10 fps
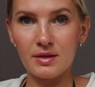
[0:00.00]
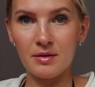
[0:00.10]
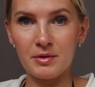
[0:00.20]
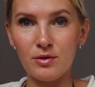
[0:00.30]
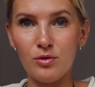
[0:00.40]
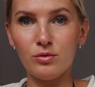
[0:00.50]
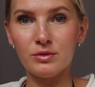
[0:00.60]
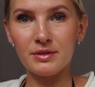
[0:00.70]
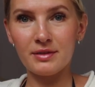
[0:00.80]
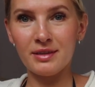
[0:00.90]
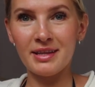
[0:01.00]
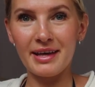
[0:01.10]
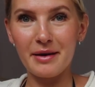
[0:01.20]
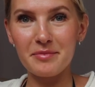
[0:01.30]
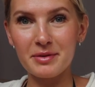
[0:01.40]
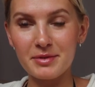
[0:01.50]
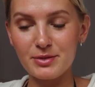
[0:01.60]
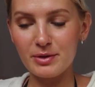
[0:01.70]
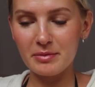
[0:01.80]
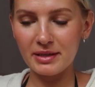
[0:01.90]
I'm gonna hold the lamp in
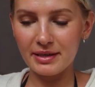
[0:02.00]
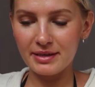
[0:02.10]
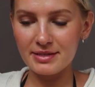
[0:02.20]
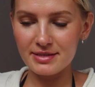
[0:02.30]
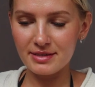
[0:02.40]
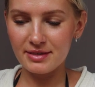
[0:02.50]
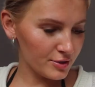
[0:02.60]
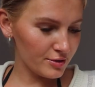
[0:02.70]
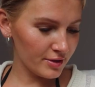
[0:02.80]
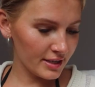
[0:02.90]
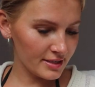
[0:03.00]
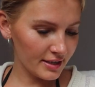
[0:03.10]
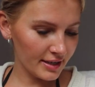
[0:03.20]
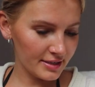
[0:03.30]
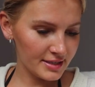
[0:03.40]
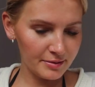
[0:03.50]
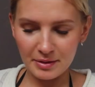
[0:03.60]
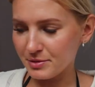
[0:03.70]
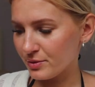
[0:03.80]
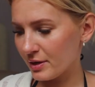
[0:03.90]
between my legs just so you guys can kind of see what
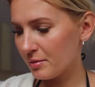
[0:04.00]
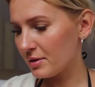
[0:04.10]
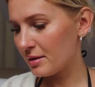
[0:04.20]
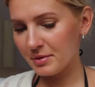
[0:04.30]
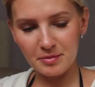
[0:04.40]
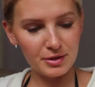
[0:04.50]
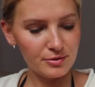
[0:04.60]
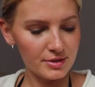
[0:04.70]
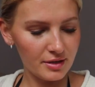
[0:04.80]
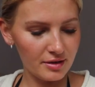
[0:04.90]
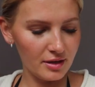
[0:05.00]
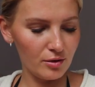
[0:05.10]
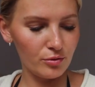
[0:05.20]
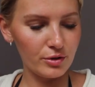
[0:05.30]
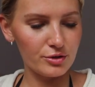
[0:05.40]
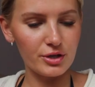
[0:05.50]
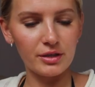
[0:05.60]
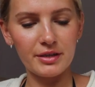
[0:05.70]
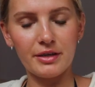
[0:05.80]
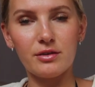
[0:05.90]
I'm doing, but I'm gonna be using the Una
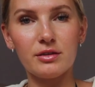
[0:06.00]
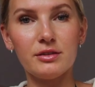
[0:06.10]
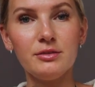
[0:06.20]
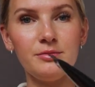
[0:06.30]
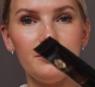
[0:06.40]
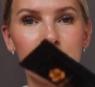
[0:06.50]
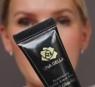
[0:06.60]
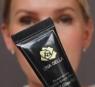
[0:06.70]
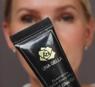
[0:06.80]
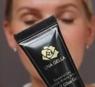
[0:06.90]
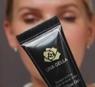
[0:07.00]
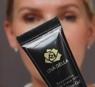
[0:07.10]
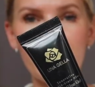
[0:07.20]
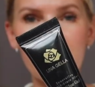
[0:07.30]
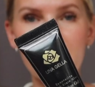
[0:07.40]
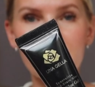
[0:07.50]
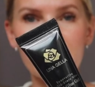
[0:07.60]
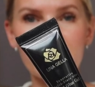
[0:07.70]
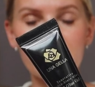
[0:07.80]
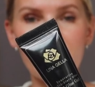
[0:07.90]
Gela nail glue. I personally love it
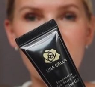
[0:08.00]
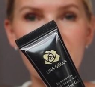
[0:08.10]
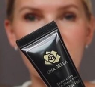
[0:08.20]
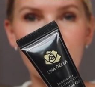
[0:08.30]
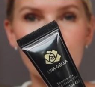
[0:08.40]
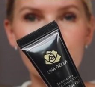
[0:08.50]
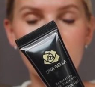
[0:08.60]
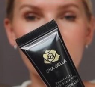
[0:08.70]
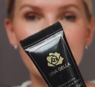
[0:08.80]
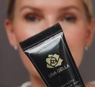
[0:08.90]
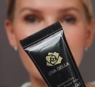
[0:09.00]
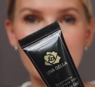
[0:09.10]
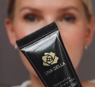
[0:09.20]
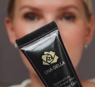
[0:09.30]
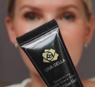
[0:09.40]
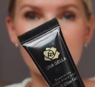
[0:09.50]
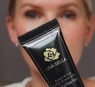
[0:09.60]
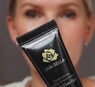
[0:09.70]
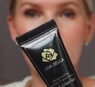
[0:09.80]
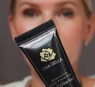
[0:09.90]
because it's a thicker jelly consistency,
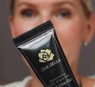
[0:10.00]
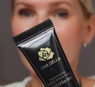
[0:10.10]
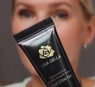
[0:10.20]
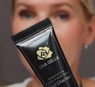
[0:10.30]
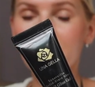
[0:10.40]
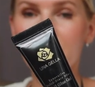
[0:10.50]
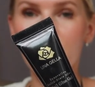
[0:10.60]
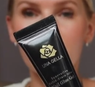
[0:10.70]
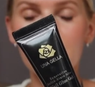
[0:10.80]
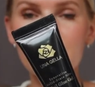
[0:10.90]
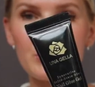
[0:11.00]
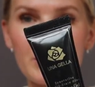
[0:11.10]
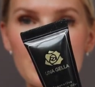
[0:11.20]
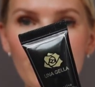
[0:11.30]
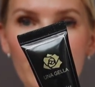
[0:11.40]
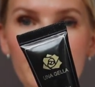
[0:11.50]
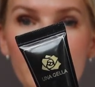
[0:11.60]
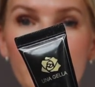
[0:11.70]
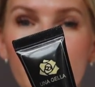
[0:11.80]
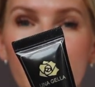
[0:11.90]
so I don't get any air bubbles with this
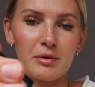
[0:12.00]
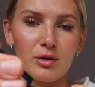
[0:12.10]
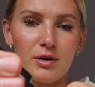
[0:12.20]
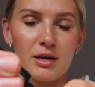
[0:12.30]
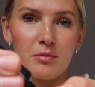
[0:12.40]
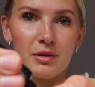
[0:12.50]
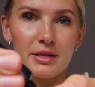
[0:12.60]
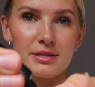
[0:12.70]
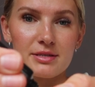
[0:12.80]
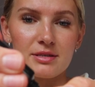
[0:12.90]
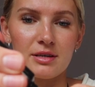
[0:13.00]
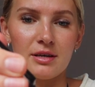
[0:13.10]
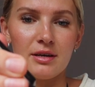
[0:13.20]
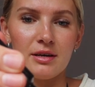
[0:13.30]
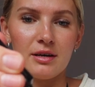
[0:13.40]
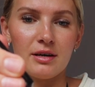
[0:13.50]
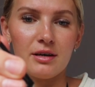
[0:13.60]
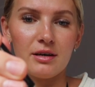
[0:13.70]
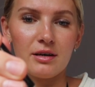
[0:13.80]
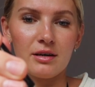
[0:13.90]
formula. gonna go ahead and place
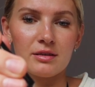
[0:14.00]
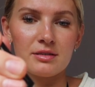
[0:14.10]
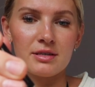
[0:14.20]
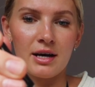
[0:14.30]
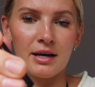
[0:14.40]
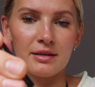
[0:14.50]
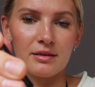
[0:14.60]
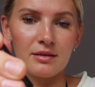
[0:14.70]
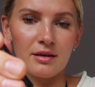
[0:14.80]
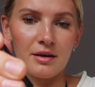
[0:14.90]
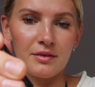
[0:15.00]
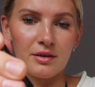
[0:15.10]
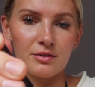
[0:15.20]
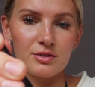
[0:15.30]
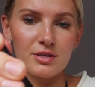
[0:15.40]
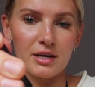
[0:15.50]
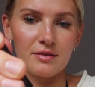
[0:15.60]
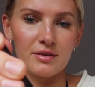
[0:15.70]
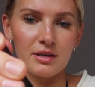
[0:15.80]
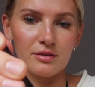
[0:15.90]
a dot on the underside
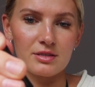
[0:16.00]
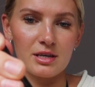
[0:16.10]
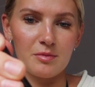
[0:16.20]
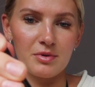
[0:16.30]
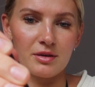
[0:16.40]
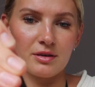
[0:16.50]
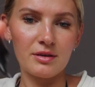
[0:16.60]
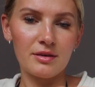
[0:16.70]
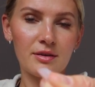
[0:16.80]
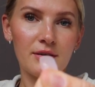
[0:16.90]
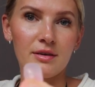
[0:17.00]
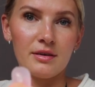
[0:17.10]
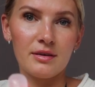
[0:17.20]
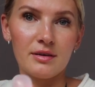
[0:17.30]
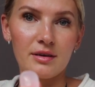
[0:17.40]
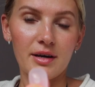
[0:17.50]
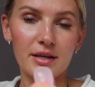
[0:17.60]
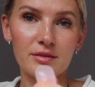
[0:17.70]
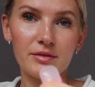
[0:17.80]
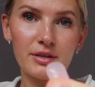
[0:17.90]
of the nail tip,
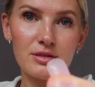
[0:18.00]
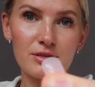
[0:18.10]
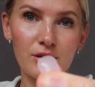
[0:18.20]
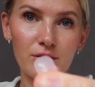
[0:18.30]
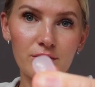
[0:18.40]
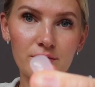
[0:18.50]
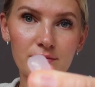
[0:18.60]
kind of like so.